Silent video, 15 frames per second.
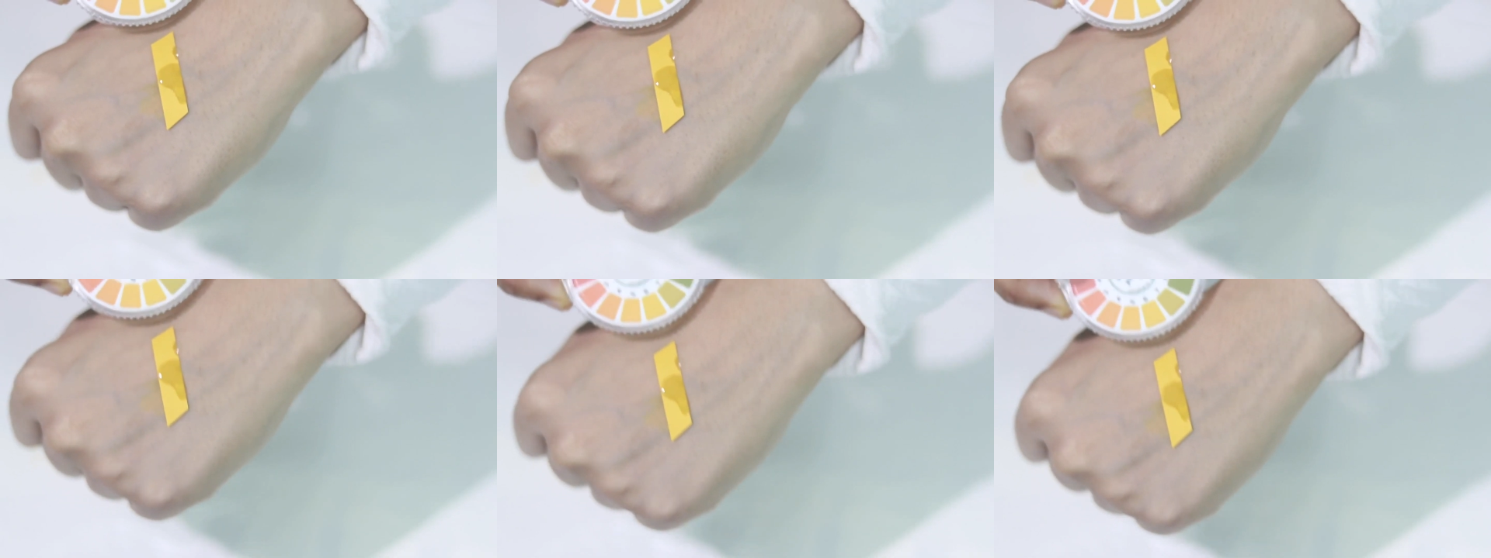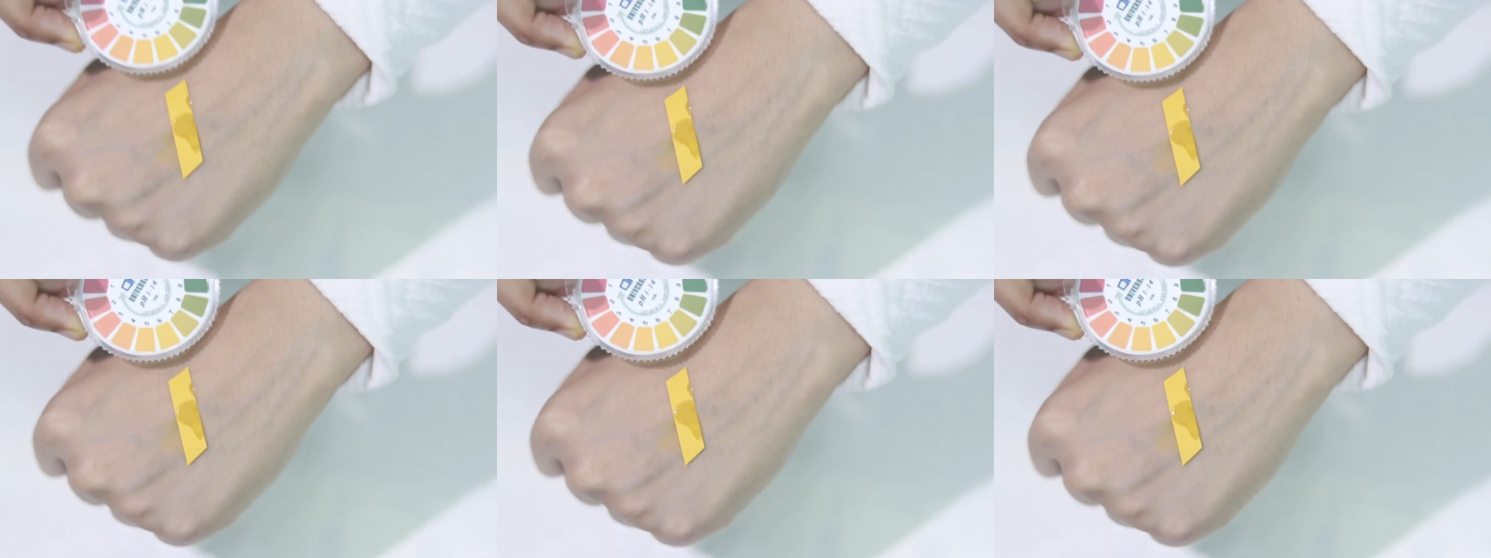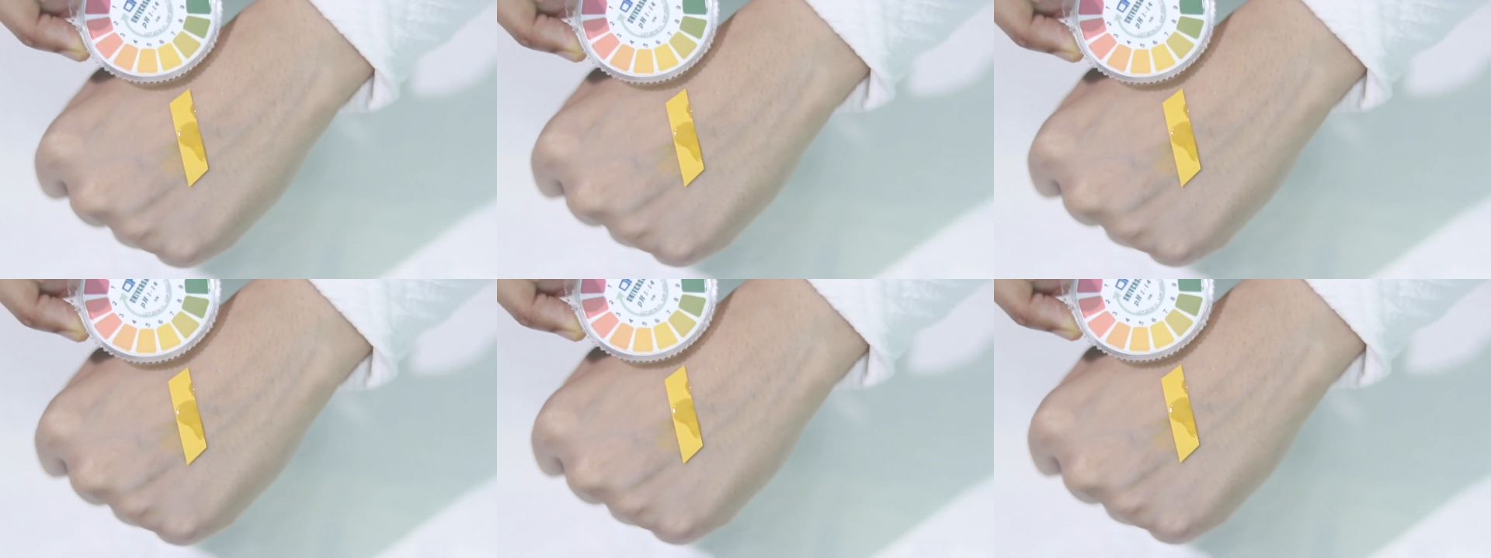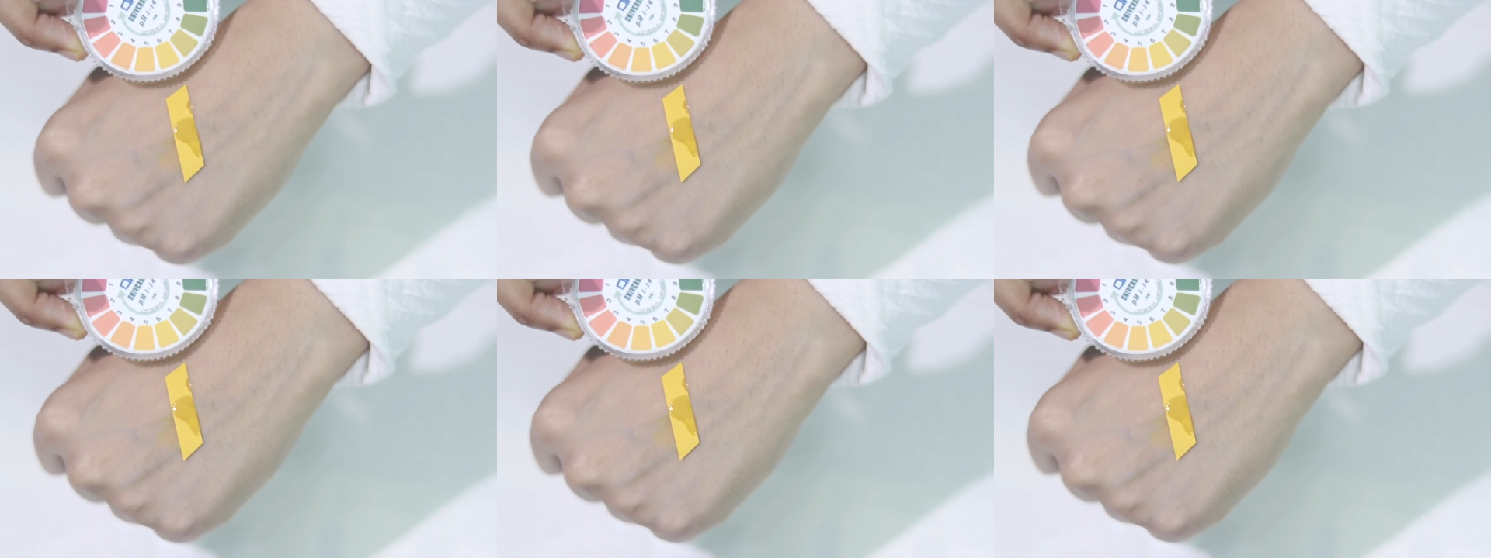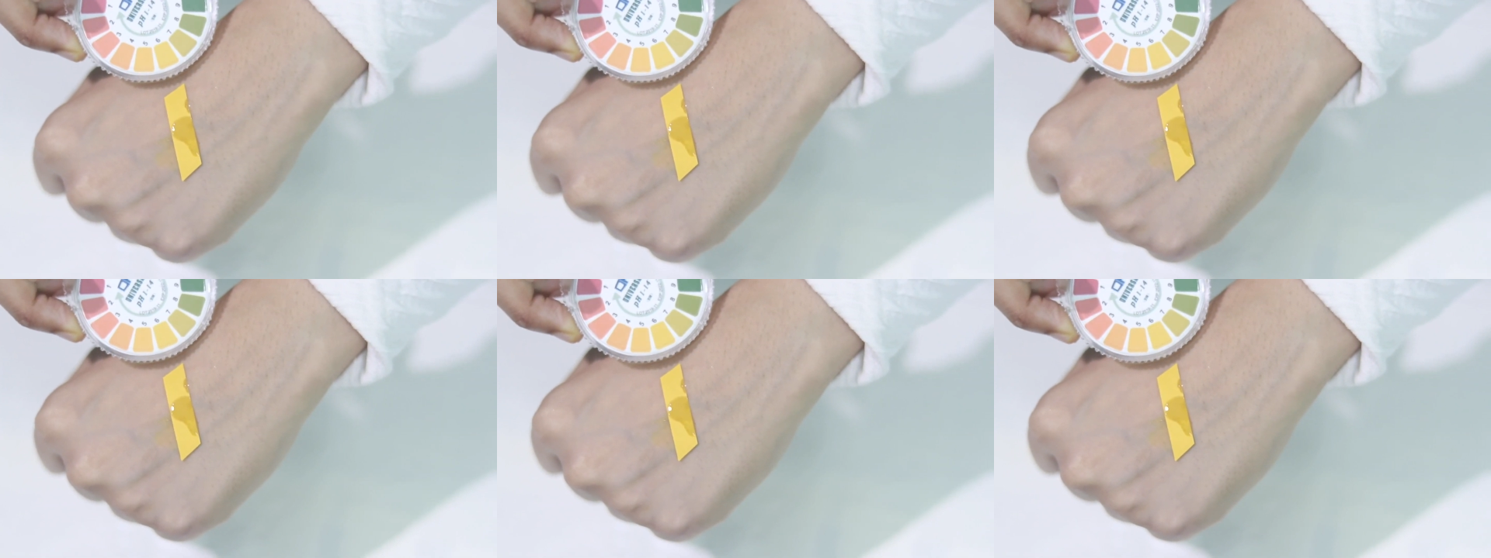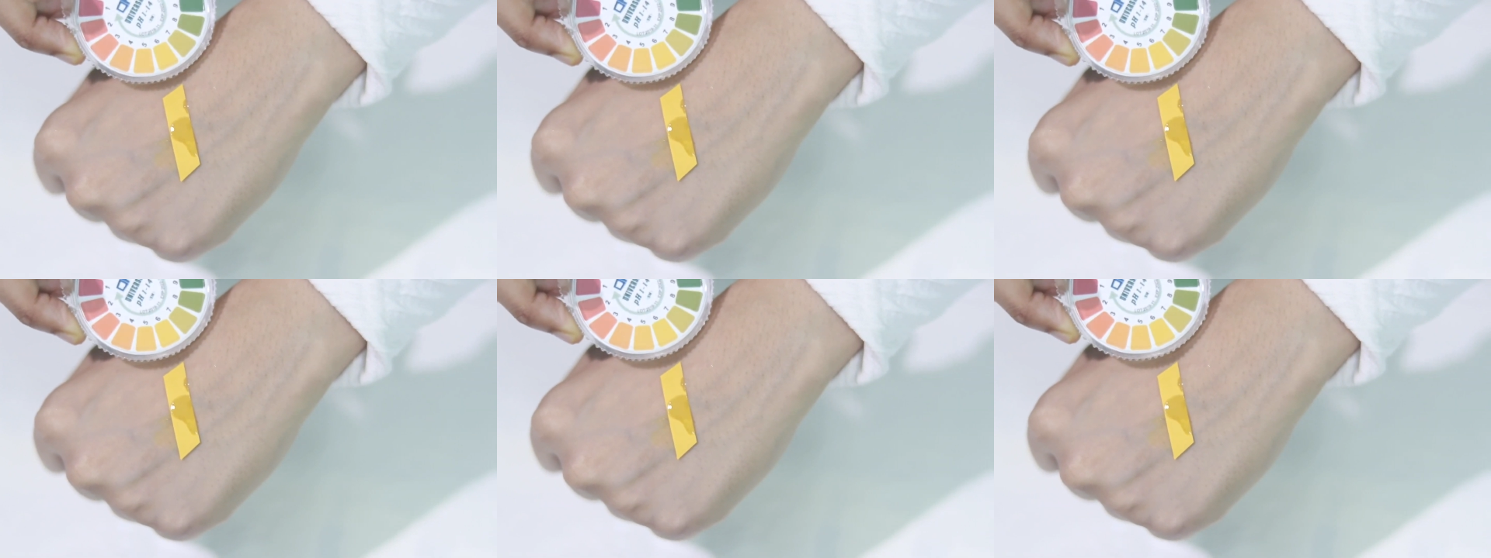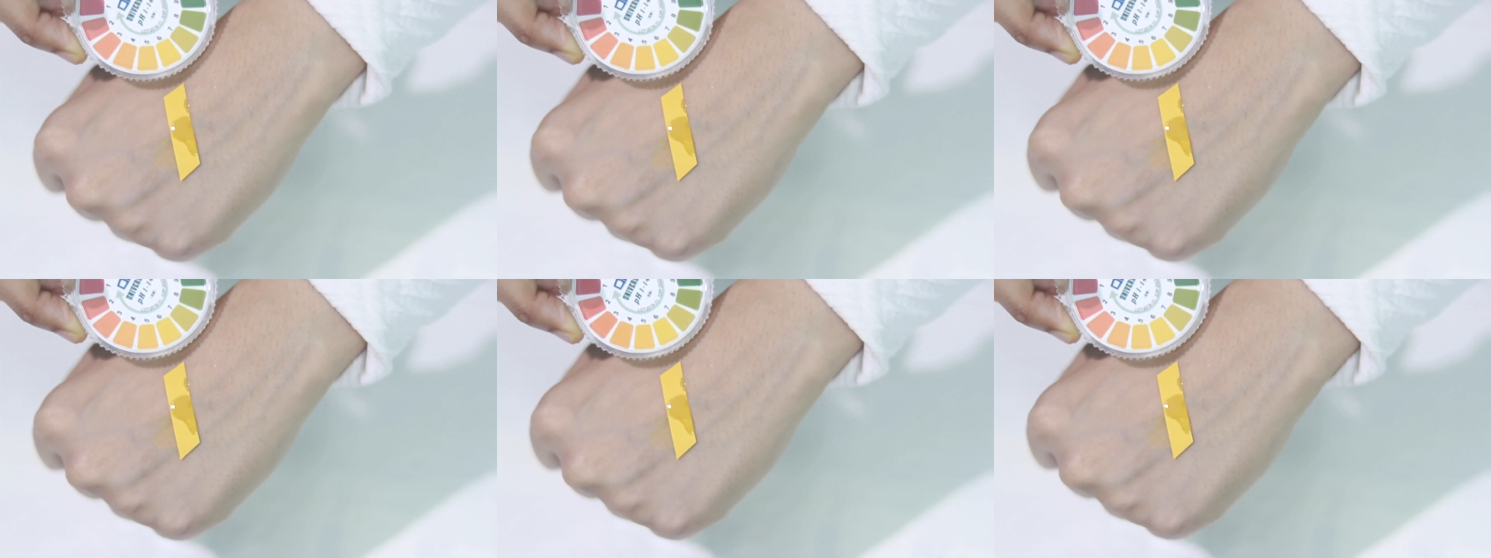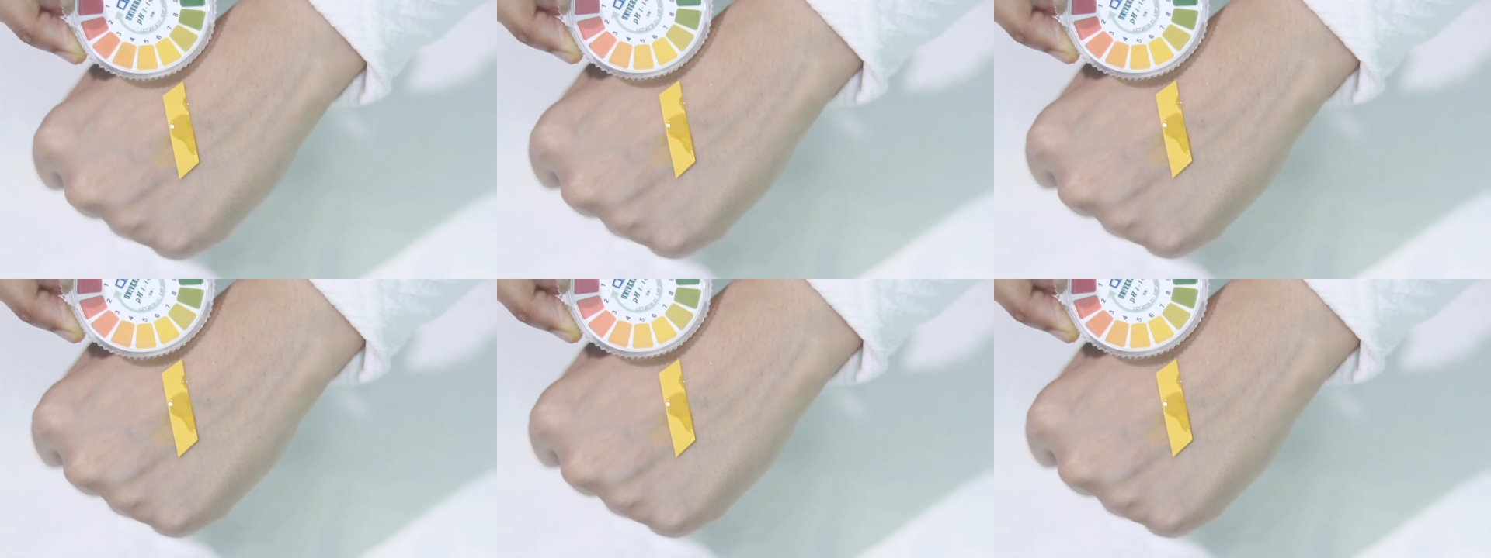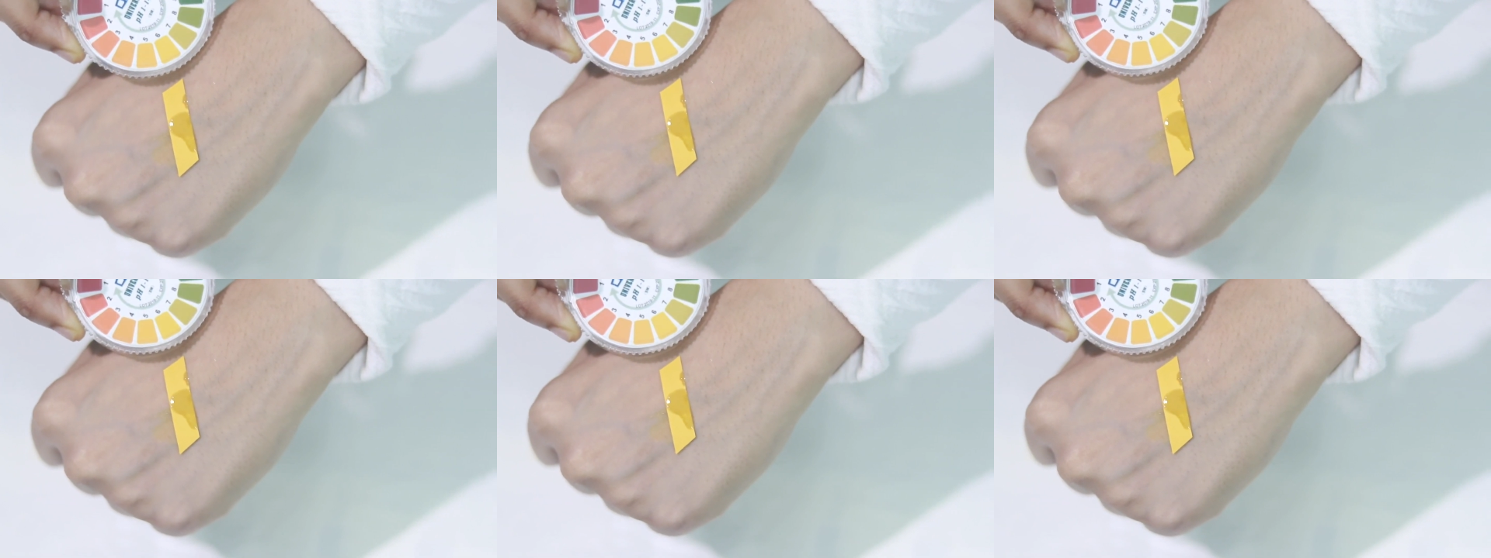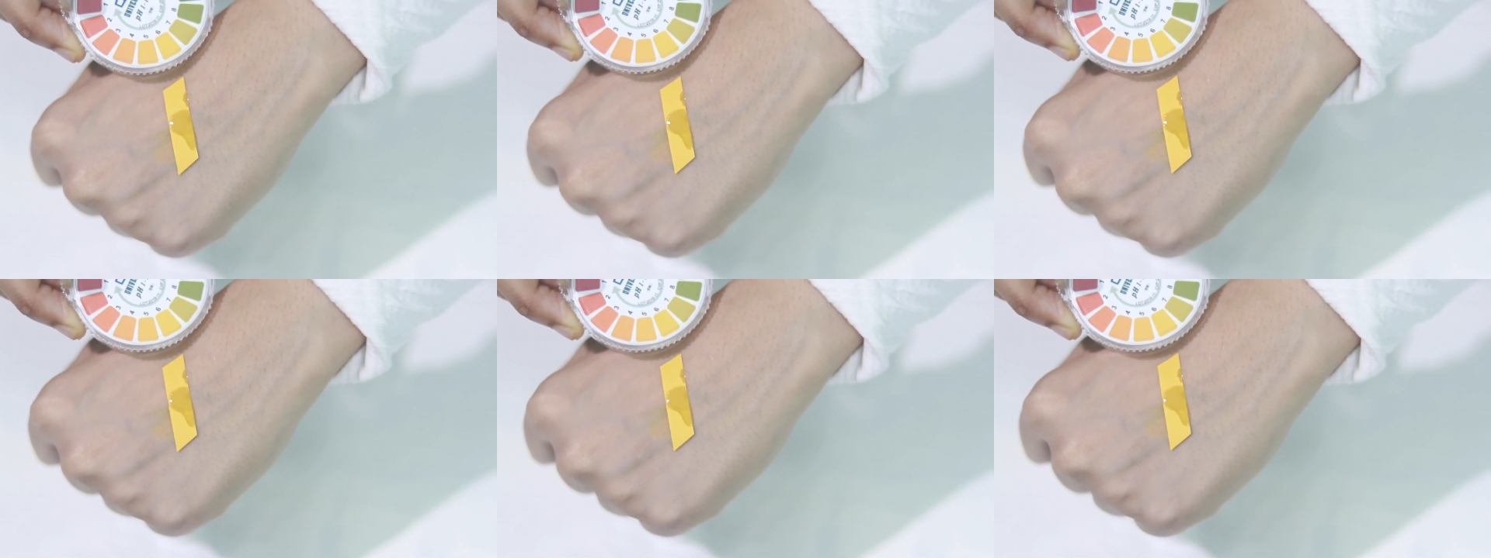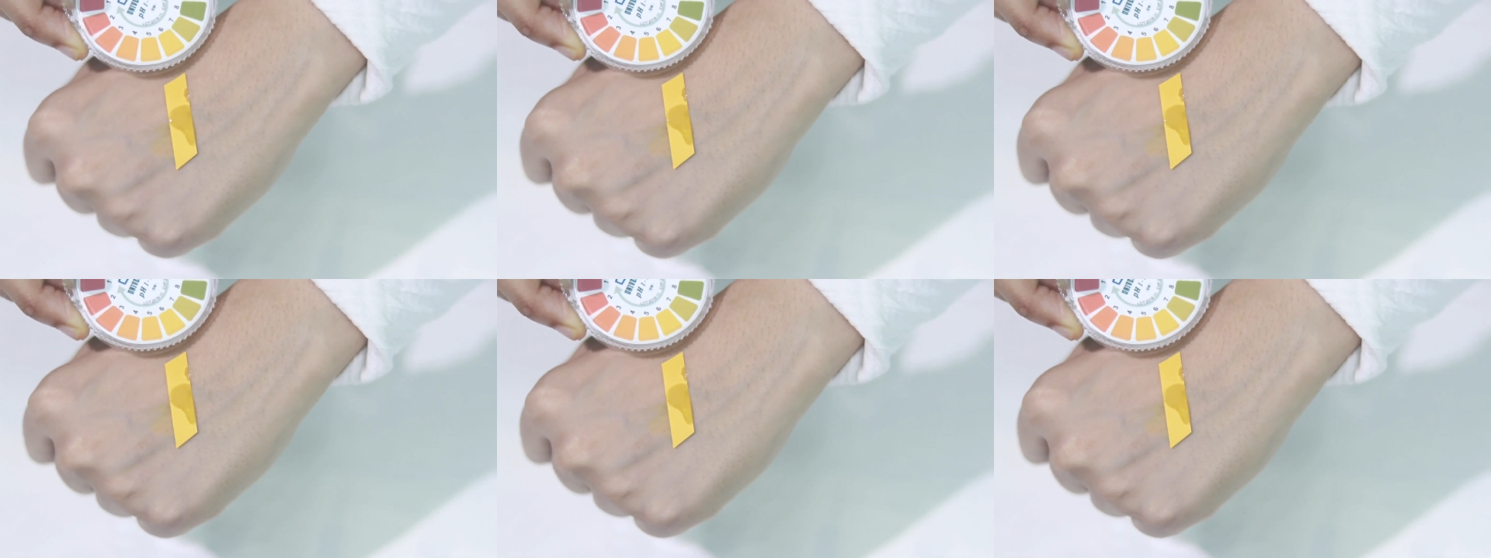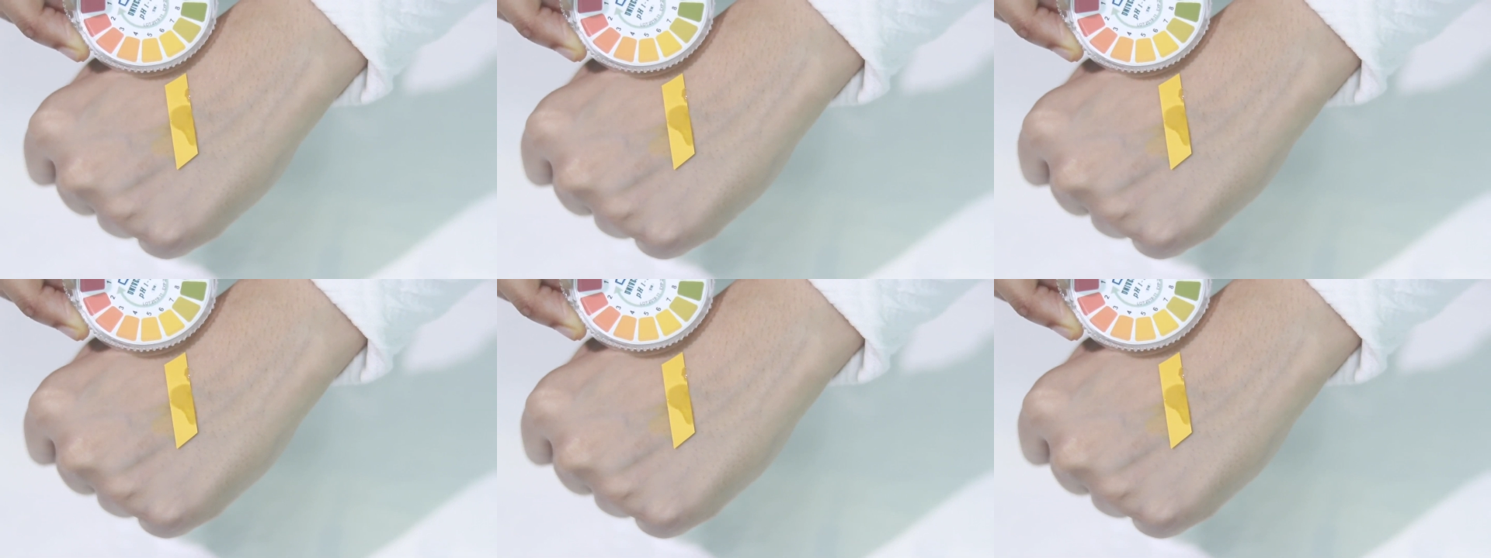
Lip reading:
Nobody's mouth can be seen.